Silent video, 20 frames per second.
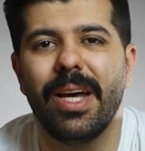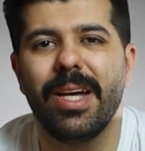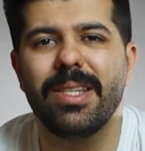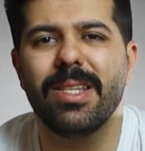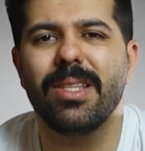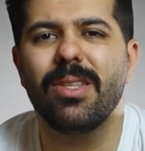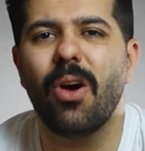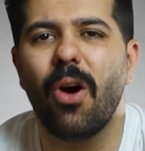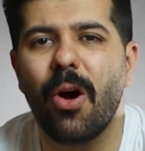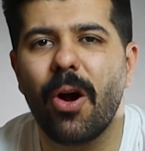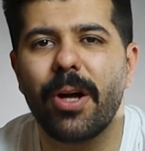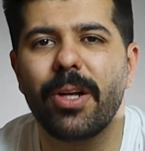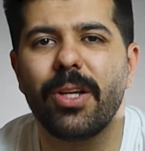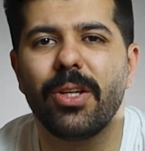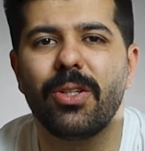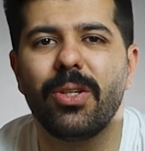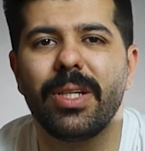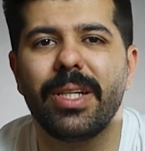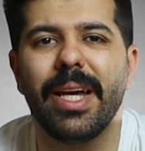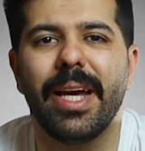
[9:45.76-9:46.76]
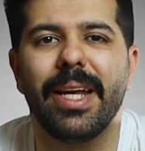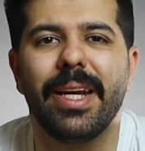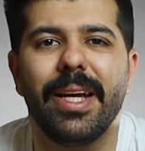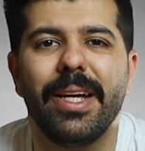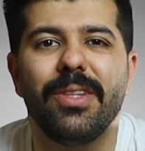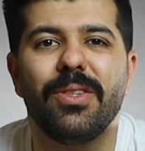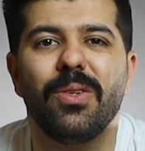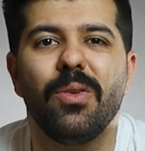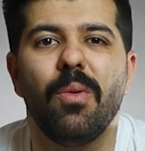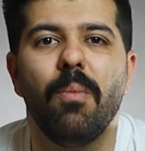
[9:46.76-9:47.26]
is it hard to get
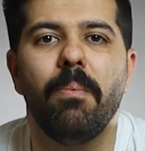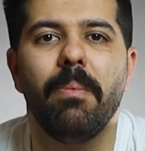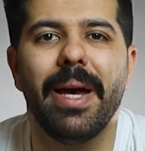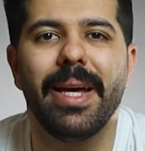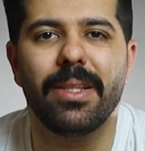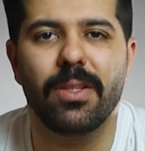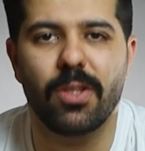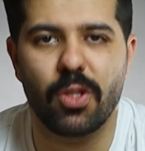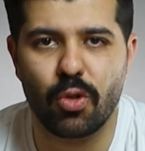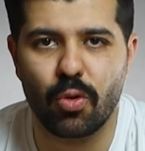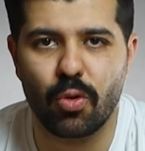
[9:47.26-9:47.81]
into med